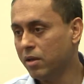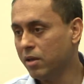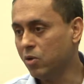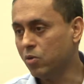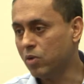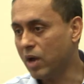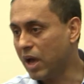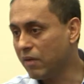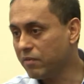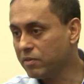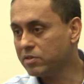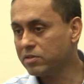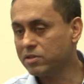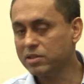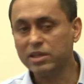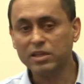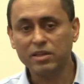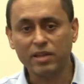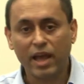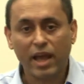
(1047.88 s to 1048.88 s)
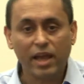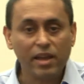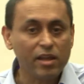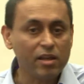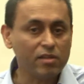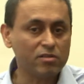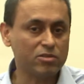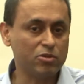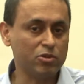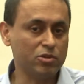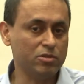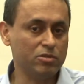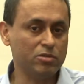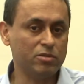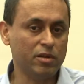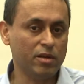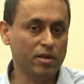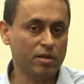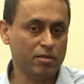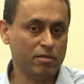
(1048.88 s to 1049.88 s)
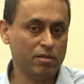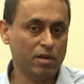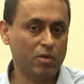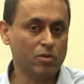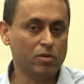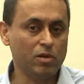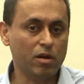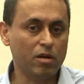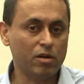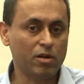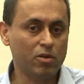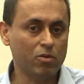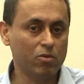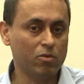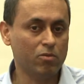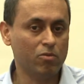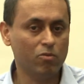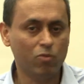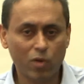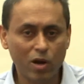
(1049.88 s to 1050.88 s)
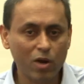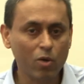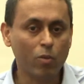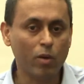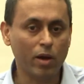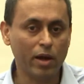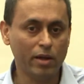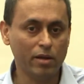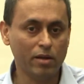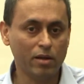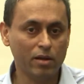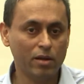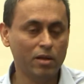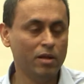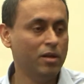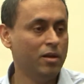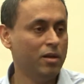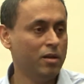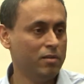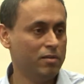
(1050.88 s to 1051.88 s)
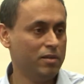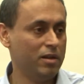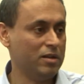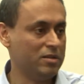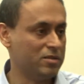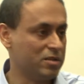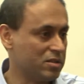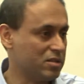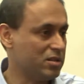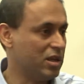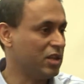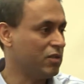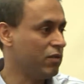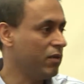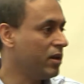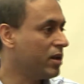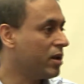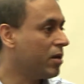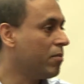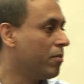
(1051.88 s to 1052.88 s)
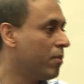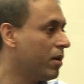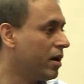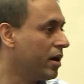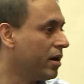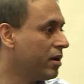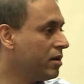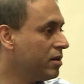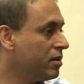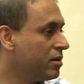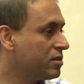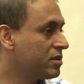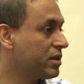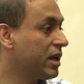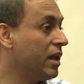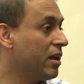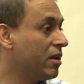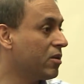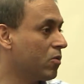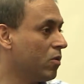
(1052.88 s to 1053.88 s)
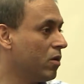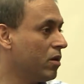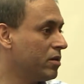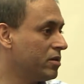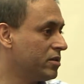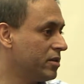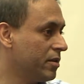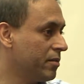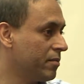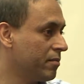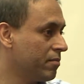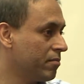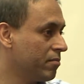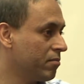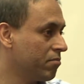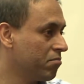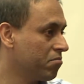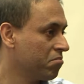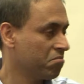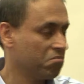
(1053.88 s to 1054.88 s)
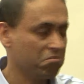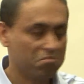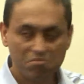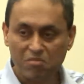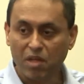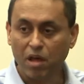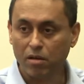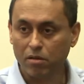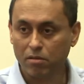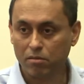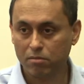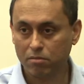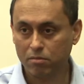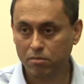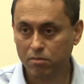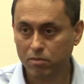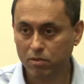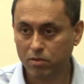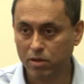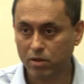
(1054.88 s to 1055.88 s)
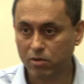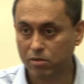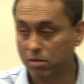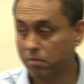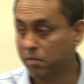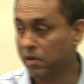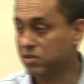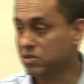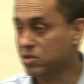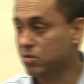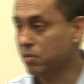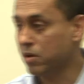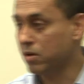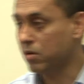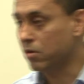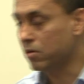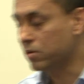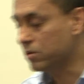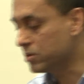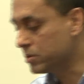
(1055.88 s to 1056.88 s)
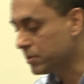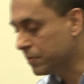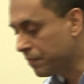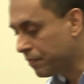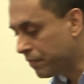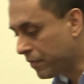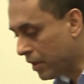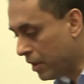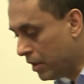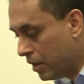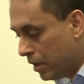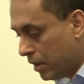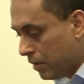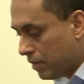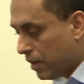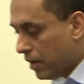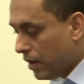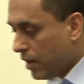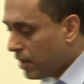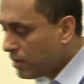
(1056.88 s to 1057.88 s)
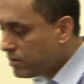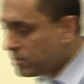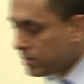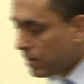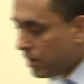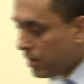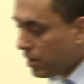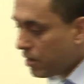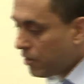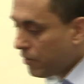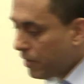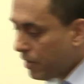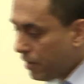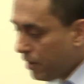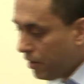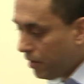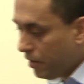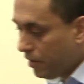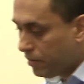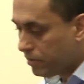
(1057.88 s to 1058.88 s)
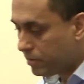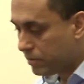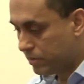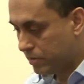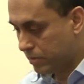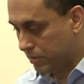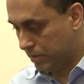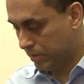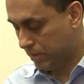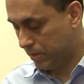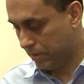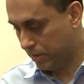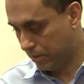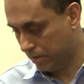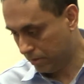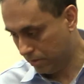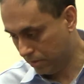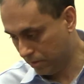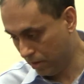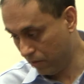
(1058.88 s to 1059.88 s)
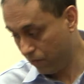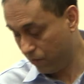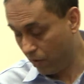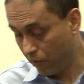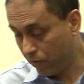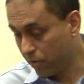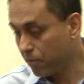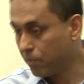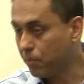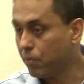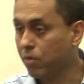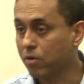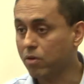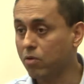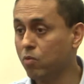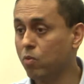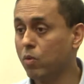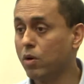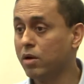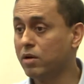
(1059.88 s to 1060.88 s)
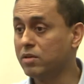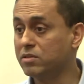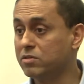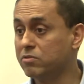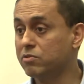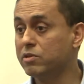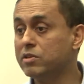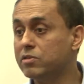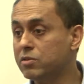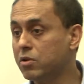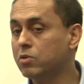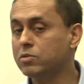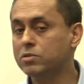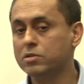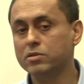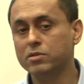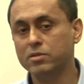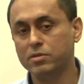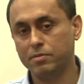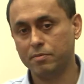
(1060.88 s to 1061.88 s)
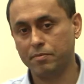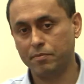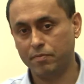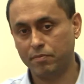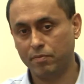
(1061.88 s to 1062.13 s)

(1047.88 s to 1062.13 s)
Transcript: you haven't seen any institution today, I would argue, worldwide, that has successfully combined scale and quality. None, to the best of my knowledge. The last R is a very important one, is resources.